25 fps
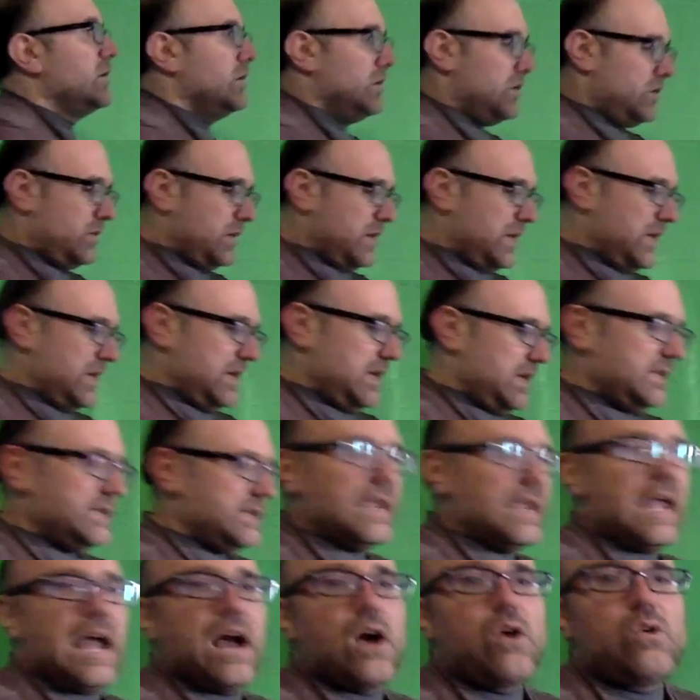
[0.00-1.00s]
Okay,
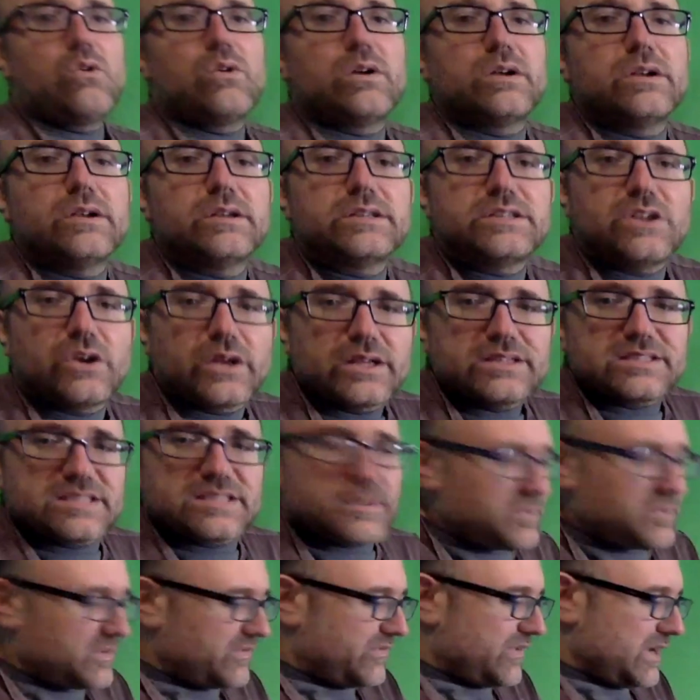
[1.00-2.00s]
now you can
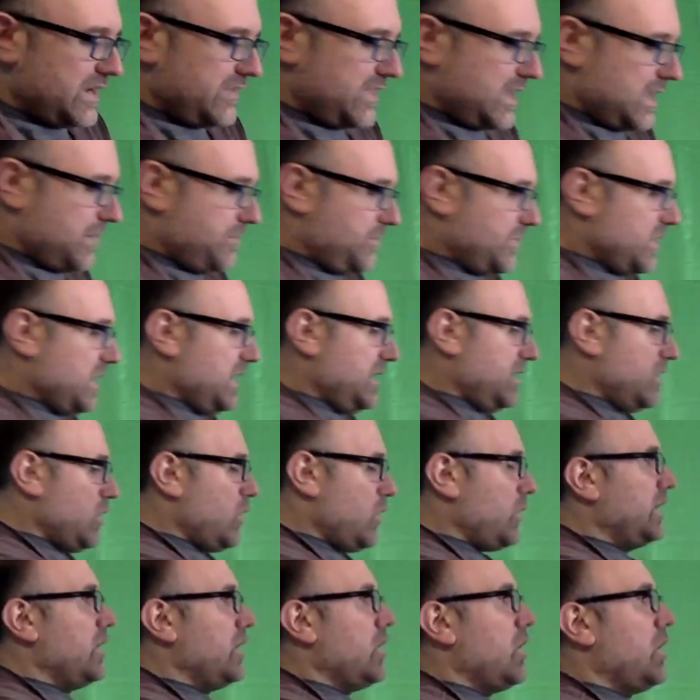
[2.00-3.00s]
simplify that by
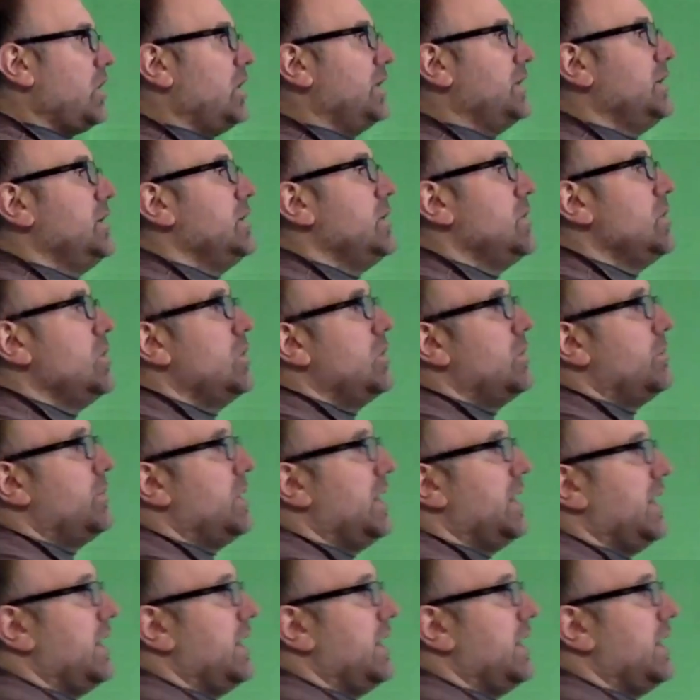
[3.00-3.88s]
going on by